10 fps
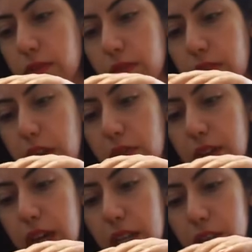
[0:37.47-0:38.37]
for
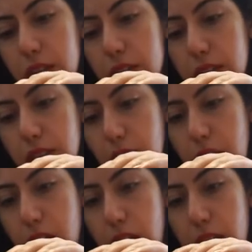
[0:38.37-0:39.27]

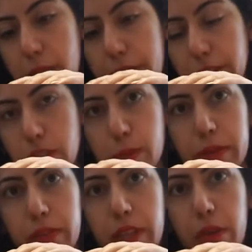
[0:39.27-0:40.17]
$5 and it matches
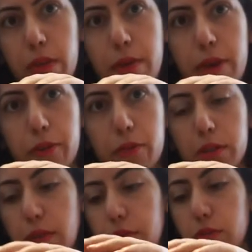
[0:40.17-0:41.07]
perfectly with my room
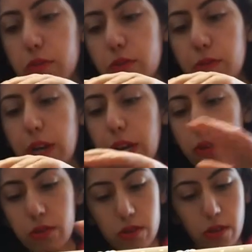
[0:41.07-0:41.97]
because my room is
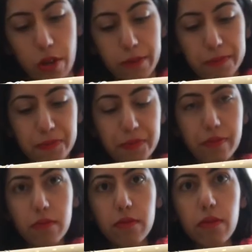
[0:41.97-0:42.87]
brown. So
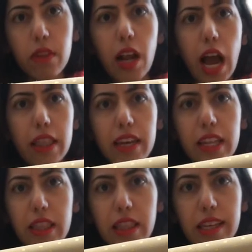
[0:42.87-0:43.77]
I
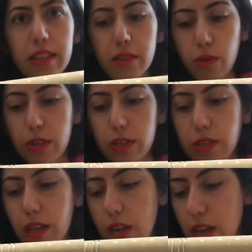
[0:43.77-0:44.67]
thought this
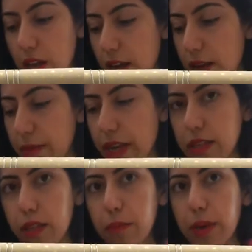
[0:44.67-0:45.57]
was an
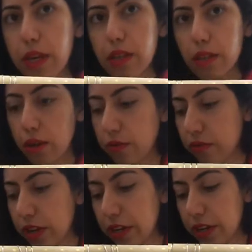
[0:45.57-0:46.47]
amazing piece and a
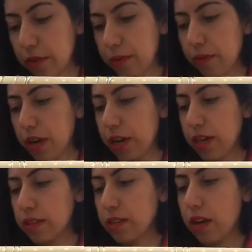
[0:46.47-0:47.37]
very good
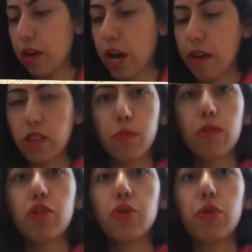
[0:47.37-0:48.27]
price. Uh, I have so
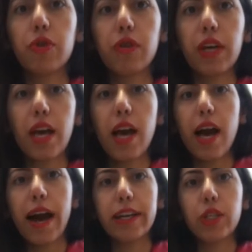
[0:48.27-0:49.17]
much jewelry.
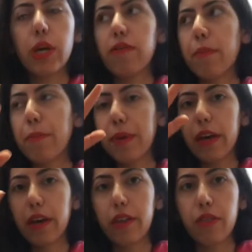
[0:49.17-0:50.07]
I do have a
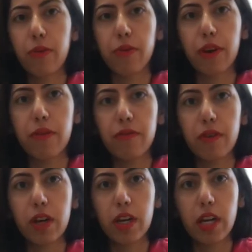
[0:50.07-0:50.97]
big three
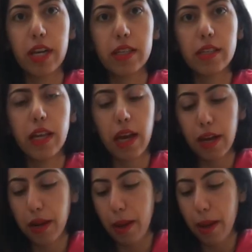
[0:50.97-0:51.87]
foot
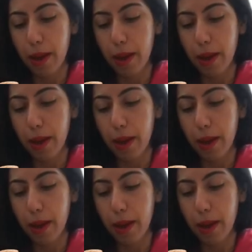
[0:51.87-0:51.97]
nightstand